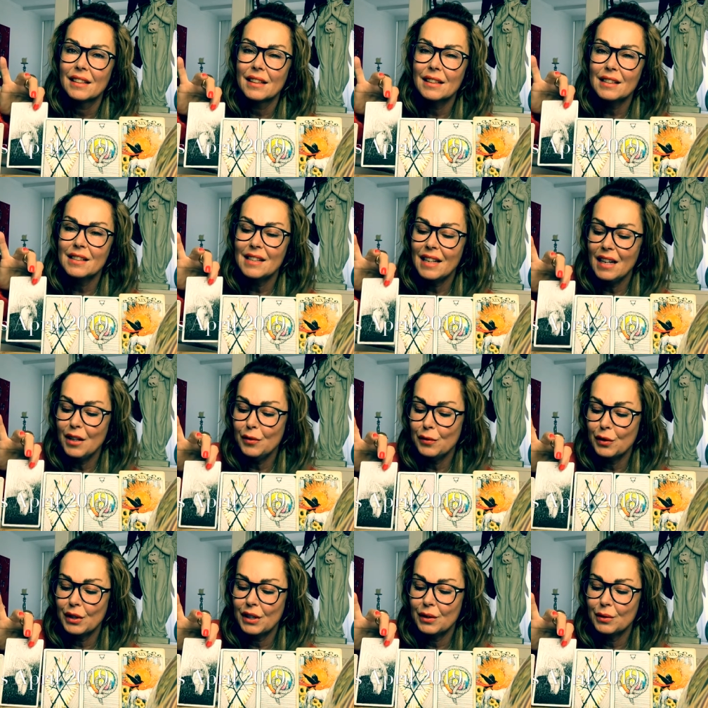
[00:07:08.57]
It's there
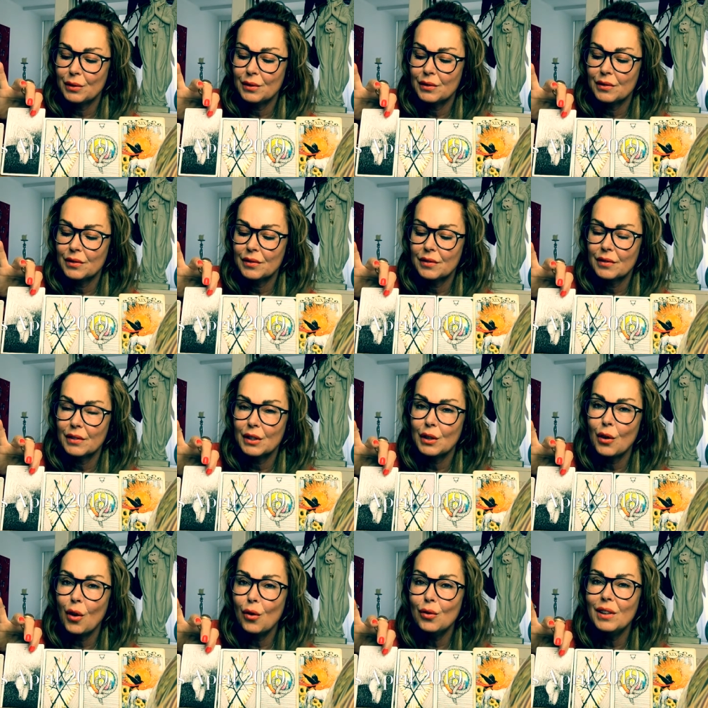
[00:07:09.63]
for you.
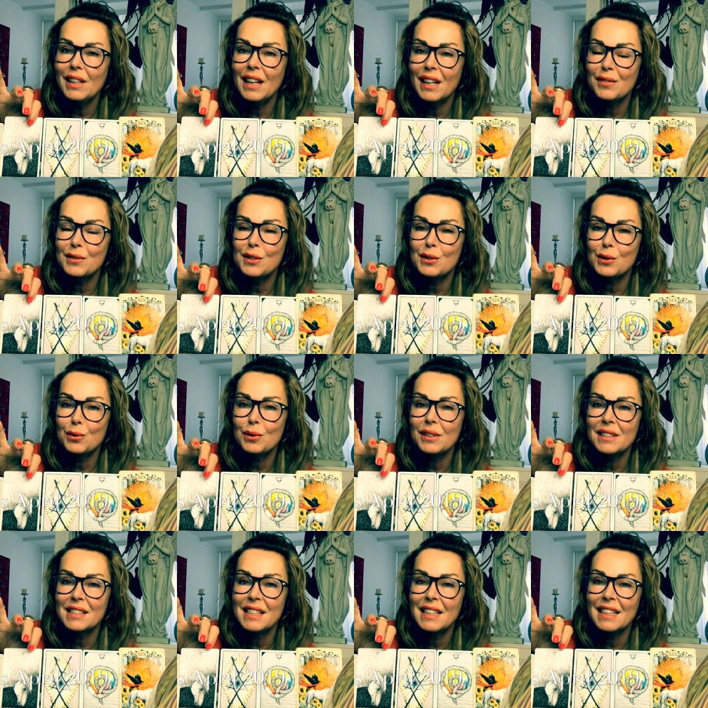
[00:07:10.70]
You only have to do
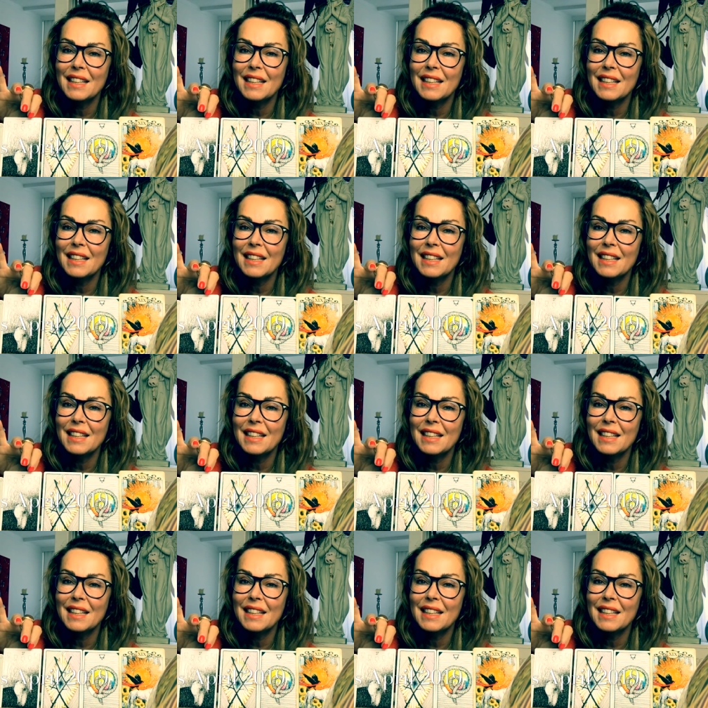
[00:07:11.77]
it